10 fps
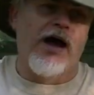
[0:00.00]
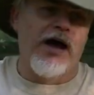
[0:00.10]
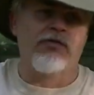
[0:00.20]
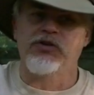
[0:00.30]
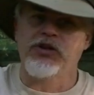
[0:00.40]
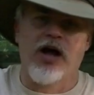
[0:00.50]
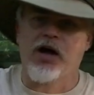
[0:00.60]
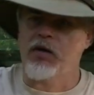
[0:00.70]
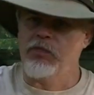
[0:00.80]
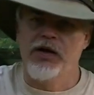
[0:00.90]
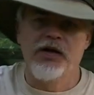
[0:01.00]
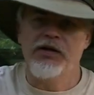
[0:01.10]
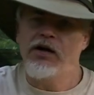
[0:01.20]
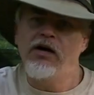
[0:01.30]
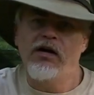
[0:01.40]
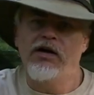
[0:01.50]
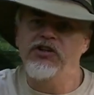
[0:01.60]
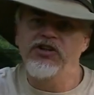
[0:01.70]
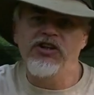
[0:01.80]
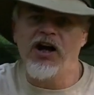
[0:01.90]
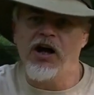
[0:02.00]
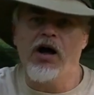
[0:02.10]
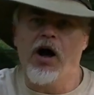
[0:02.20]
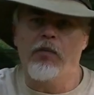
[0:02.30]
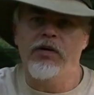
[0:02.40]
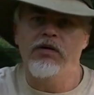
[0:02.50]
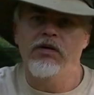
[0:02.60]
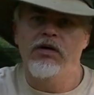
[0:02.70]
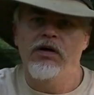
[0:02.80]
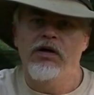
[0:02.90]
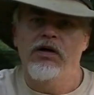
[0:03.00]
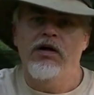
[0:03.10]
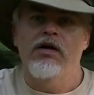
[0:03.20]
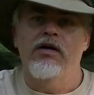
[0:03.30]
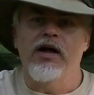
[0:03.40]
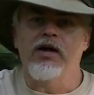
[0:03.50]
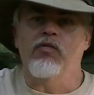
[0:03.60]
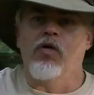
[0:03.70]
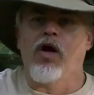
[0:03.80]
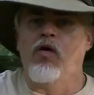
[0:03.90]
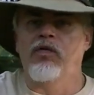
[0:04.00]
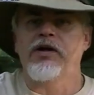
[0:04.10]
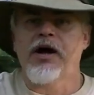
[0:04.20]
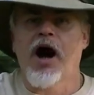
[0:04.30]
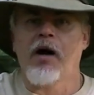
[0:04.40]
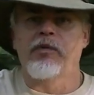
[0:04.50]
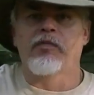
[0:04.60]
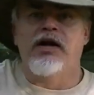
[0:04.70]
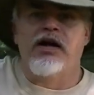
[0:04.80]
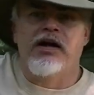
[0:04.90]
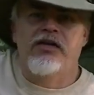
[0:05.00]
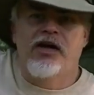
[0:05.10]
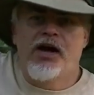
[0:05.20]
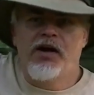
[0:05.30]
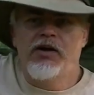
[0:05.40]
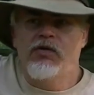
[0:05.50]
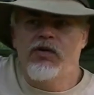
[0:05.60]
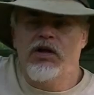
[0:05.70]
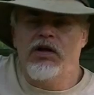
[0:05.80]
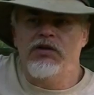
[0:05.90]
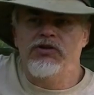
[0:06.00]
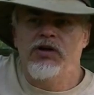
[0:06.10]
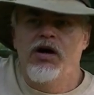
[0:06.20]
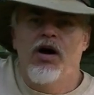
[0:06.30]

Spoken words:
haversack completely done and set up, it will only complement anything I do with this.